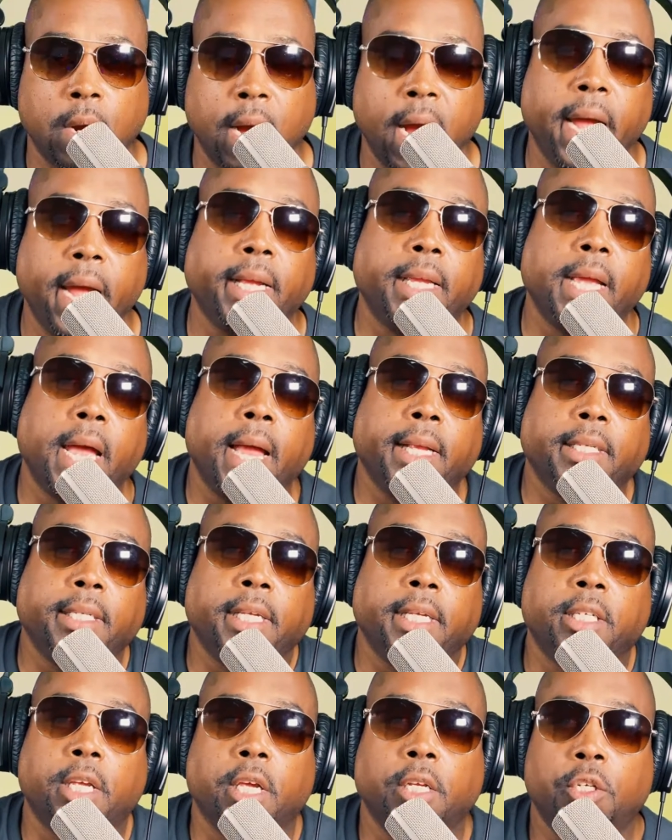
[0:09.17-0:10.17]
right, guys,
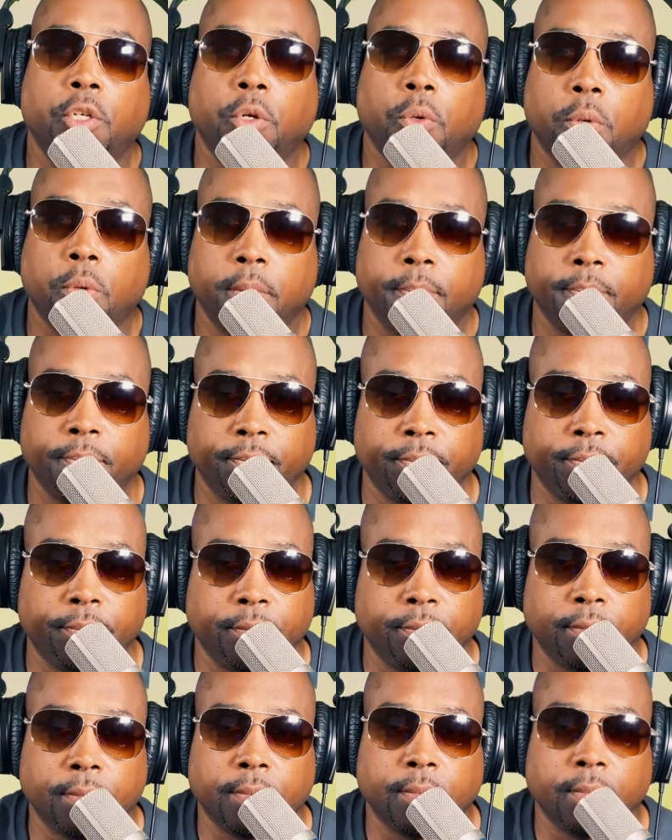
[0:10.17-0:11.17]
let's get to it.
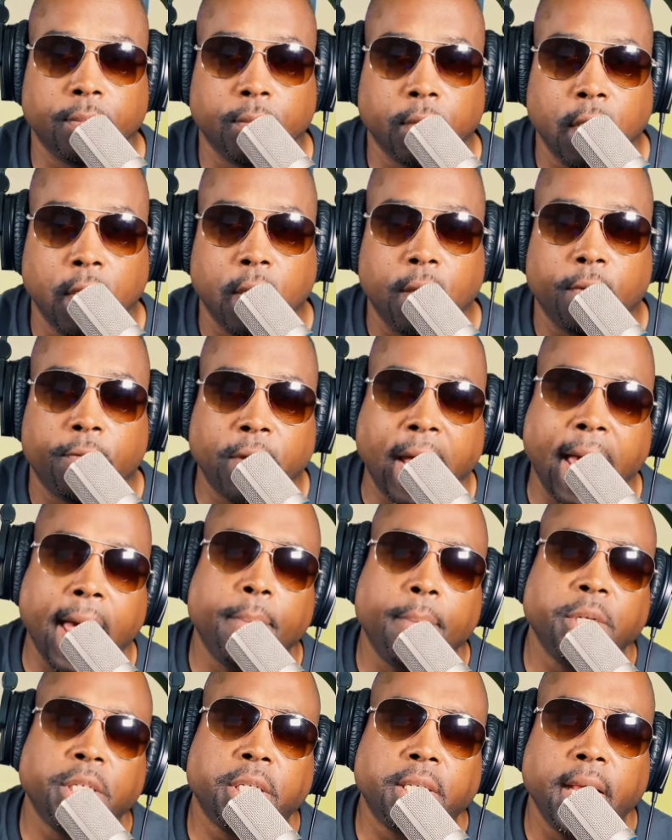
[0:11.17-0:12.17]

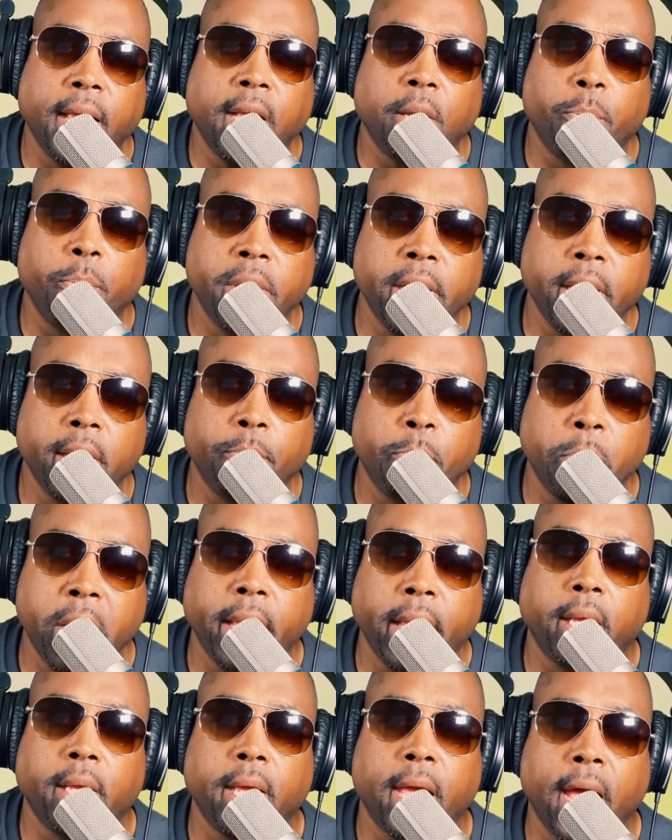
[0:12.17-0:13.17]
Five mistakes men
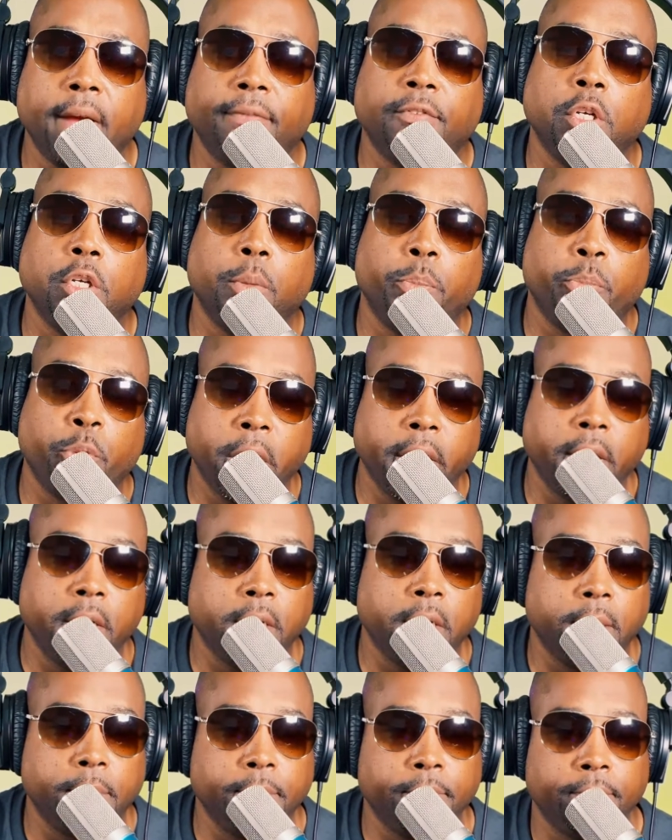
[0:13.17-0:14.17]
make after a
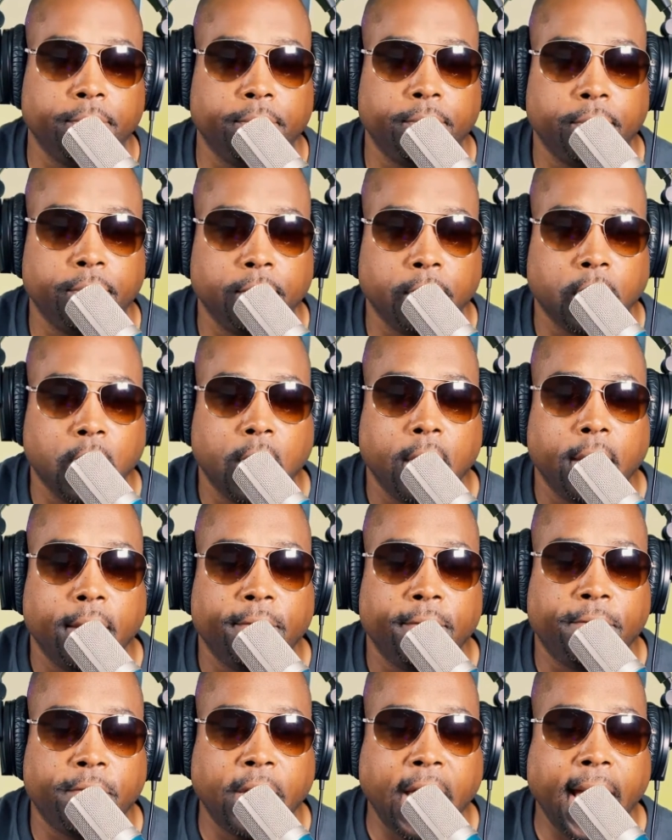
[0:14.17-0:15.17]
breakup.
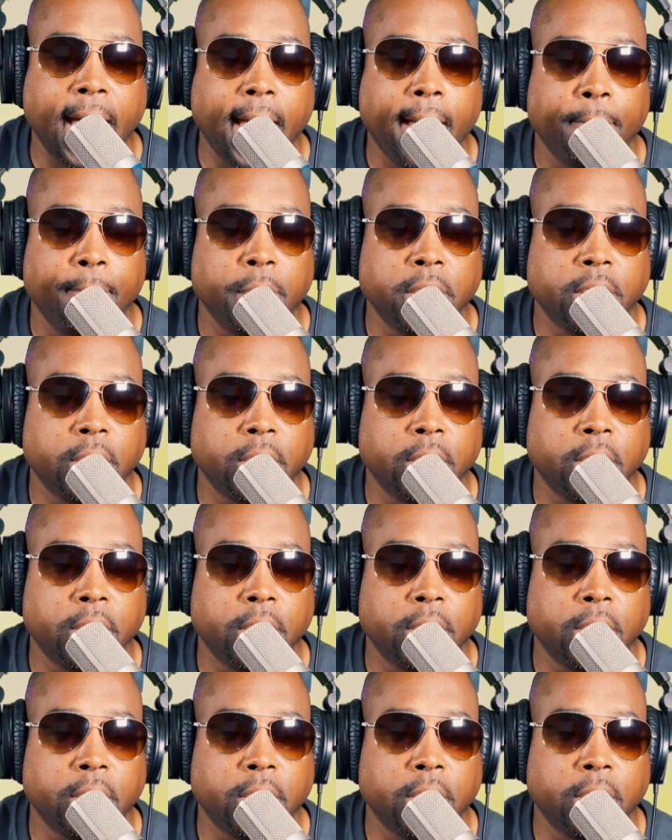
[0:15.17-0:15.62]
Like